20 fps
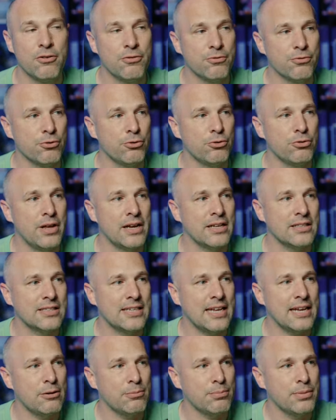through that
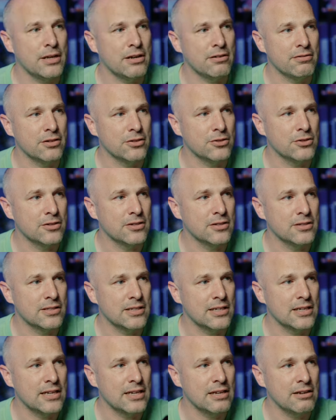down period. You can
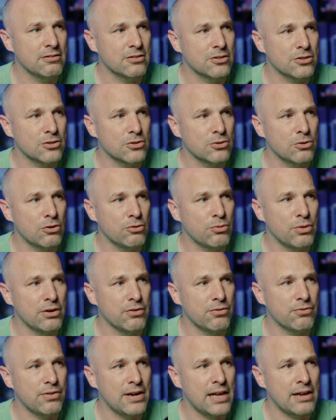see here, it just sort of went
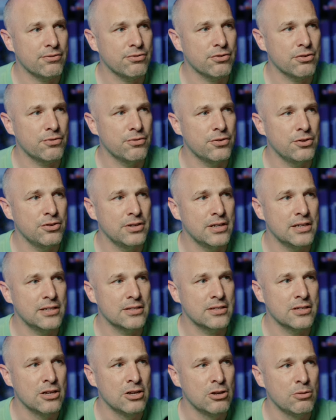flat for a few
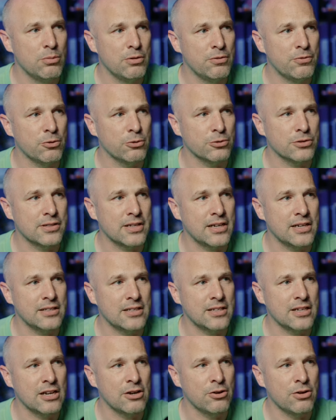years before starting
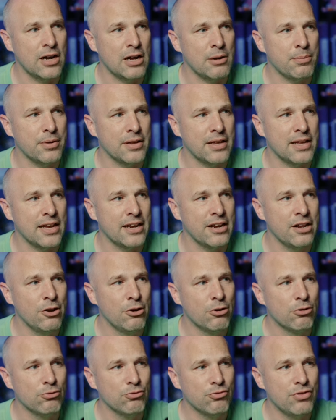to go up again.
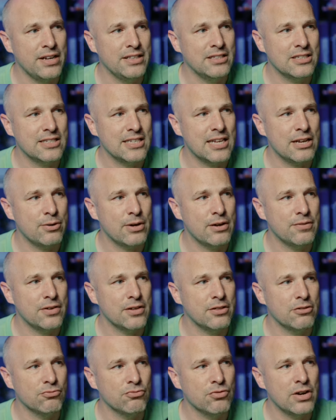Rents, however,
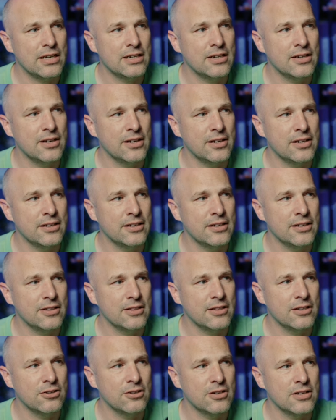the red line
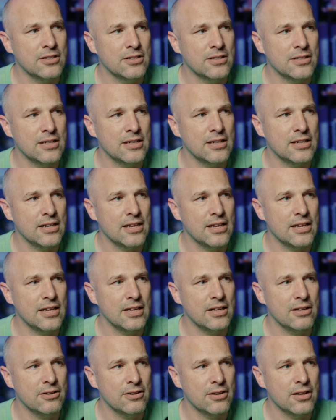that you can see
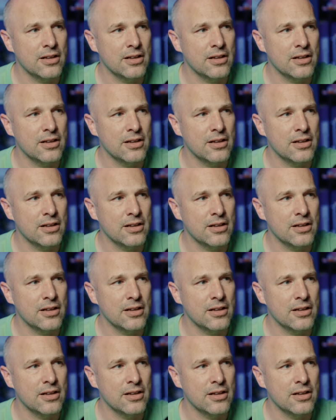here,